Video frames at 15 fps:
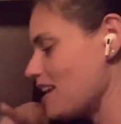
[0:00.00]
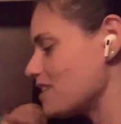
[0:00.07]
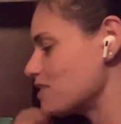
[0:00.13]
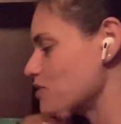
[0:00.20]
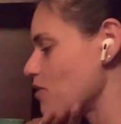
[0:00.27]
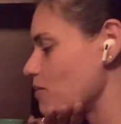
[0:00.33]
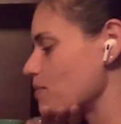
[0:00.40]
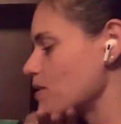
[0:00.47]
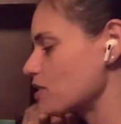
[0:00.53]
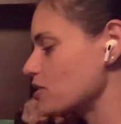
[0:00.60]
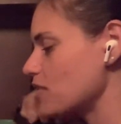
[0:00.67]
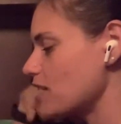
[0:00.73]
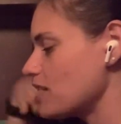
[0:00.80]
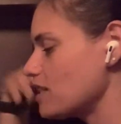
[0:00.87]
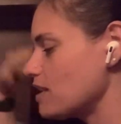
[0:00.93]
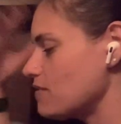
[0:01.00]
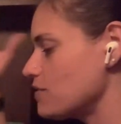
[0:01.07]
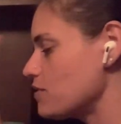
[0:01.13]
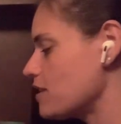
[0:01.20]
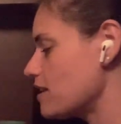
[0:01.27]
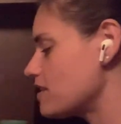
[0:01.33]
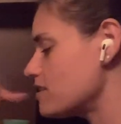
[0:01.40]
So I'm going to try to give
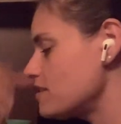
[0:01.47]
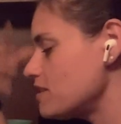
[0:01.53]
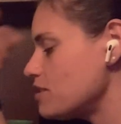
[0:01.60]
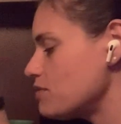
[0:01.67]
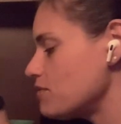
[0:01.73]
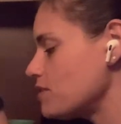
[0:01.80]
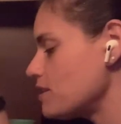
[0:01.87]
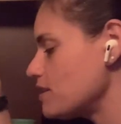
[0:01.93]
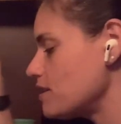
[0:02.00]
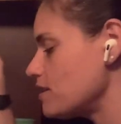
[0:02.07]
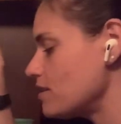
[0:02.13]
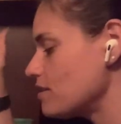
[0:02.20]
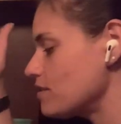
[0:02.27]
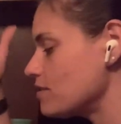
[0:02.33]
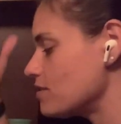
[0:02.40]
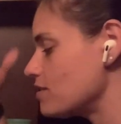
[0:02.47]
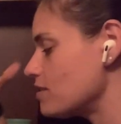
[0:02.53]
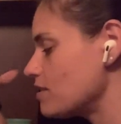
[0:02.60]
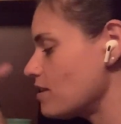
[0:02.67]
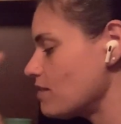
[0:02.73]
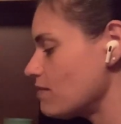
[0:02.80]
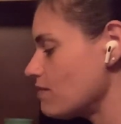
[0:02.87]
you like scenery
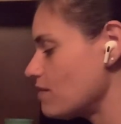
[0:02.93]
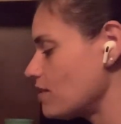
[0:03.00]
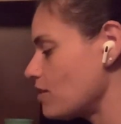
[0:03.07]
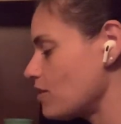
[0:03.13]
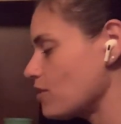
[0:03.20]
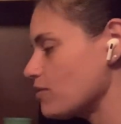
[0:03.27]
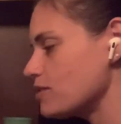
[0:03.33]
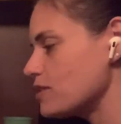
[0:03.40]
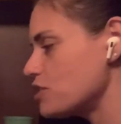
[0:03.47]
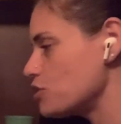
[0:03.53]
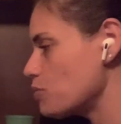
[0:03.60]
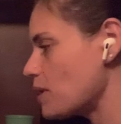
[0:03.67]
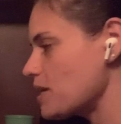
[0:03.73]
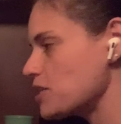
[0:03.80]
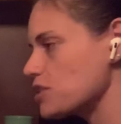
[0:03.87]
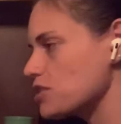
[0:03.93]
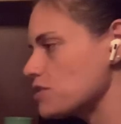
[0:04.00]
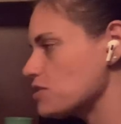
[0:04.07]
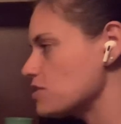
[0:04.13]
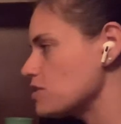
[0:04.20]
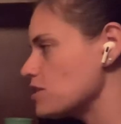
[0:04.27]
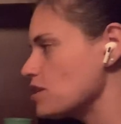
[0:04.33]
and,
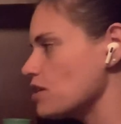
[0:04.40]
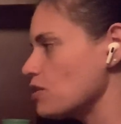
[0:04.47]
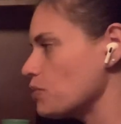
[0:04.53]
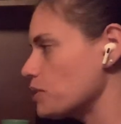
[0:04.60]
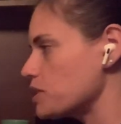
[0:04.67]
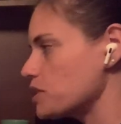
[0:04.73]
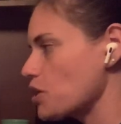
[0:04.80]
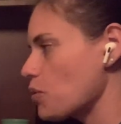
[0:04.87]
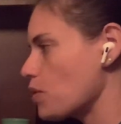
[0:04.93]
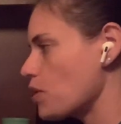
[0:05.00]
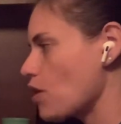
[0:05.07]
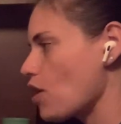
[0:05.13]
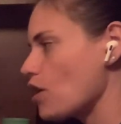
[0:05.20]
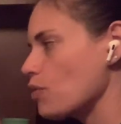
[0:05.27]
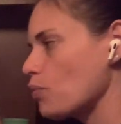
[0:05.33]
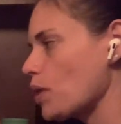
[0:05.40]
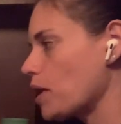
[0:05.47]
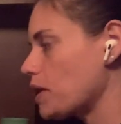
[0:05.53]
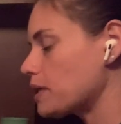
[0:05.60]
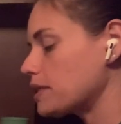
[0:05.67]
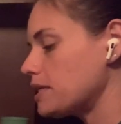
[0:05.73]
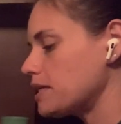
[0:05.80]
situation, what's going on, where
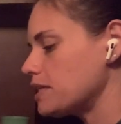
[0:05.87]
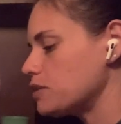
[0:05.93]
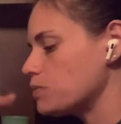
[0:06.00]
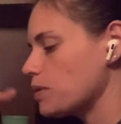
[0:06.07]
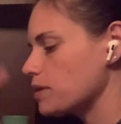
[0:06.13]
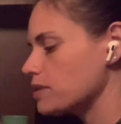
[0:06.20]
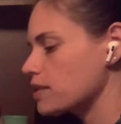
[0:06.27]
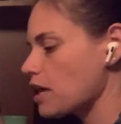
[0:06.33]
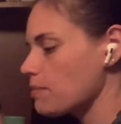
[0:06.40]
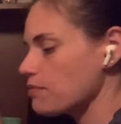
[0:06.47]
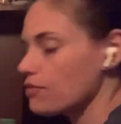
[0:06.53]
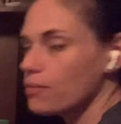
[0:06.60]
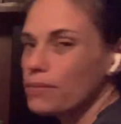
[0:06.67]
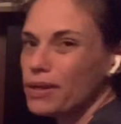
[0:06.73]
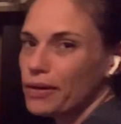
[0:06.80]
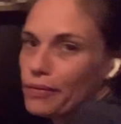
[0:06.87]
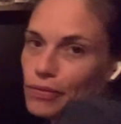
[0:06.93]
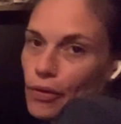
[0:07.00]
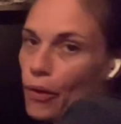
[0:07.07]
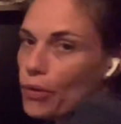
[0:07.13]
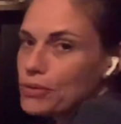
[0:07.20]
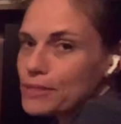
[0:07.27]
it leads, where it's coming from, the
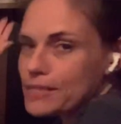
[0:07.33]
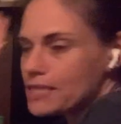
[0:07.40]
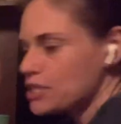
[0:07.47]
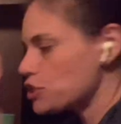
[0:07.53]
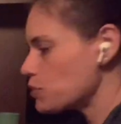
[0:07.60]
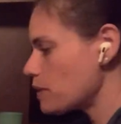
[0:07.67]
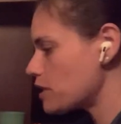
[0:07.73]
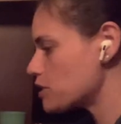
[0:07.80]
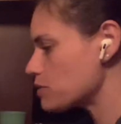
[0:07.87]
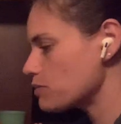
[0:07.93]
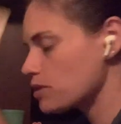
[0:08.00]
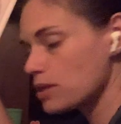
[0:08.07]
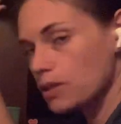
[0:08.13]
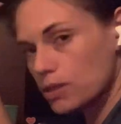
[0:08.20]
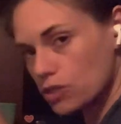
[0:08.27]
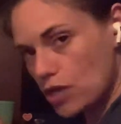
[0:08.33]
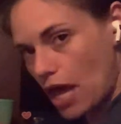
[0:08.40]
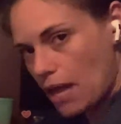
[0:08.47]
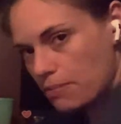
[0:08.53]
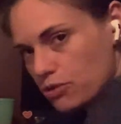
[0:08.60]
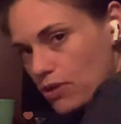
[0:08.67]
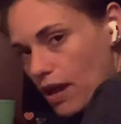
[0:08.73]
whole situation. We're going to
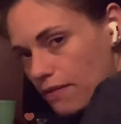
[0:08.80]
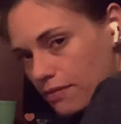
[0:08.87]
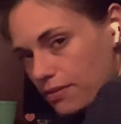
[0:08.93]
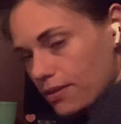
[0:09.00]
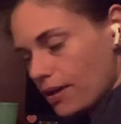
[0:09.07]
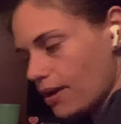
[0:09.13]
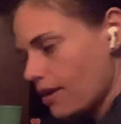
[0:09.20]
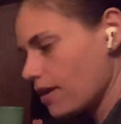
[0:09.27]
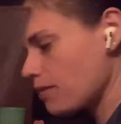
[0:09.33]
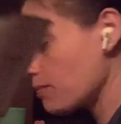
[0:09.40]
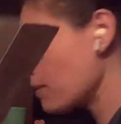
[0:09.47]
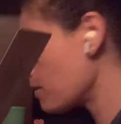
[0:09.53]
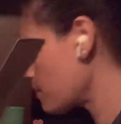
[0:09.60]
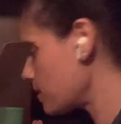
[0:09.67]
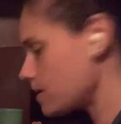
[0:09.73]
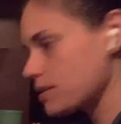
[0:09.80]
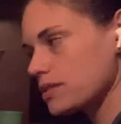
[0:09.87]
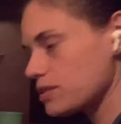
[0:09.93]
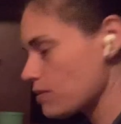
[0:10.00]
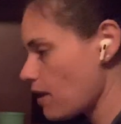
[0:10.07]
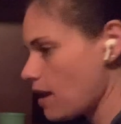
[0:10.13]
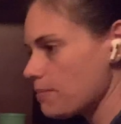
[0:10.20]
time travel there and we're going to
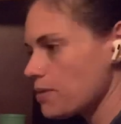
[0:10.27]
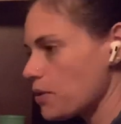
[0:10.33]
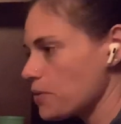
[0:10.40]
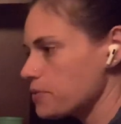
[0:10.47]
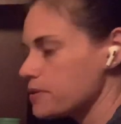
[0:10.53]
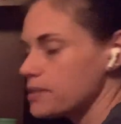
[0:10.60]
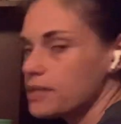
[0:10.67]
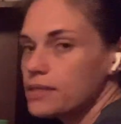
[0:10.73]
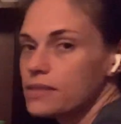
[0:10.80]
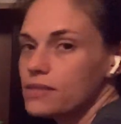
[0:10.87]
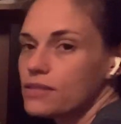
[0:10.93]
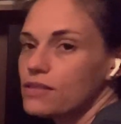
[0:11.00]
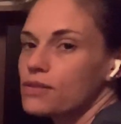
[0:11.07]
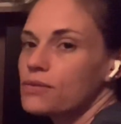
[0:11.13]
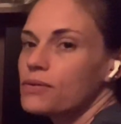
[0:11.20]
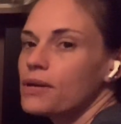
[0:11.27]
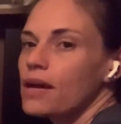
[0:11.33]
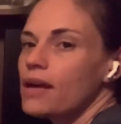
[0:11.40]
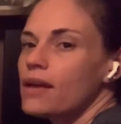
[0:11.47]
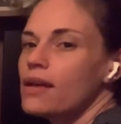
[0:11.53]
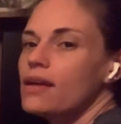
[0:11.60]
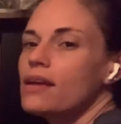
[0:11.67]
describe the whole theme to you,
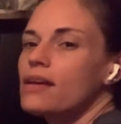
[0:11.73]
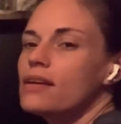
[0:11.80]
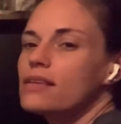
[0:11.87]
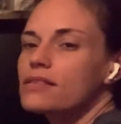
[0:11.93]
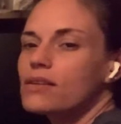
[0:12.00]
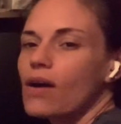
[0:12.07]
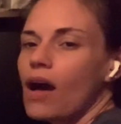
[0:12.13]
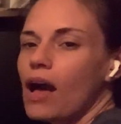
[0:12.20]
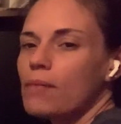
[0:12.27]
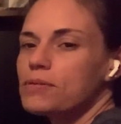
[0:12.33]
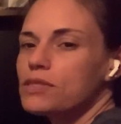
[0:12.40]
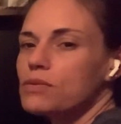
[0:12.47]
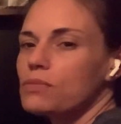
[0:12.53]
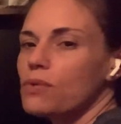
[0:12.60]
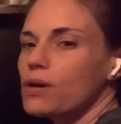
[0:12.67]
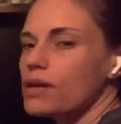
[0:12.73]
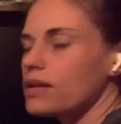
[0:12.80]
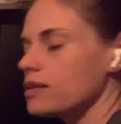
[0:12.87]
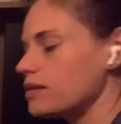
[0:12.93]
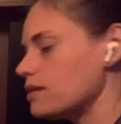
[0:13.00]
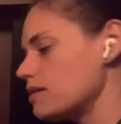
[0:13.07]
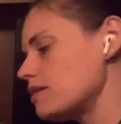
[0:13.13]
okay? So option
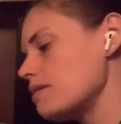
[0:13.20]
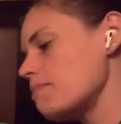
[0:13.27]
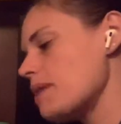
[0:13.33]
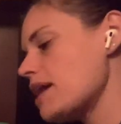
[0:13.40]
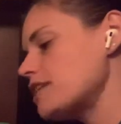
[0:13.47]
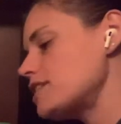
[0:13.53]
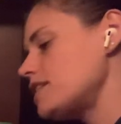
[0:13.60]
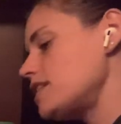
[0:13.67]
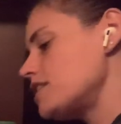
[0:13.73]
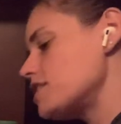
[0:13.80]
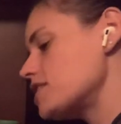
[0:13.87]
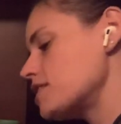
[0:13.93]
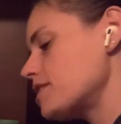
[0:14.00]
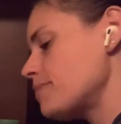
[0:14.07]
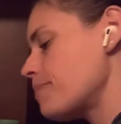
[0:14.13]
1, imagination.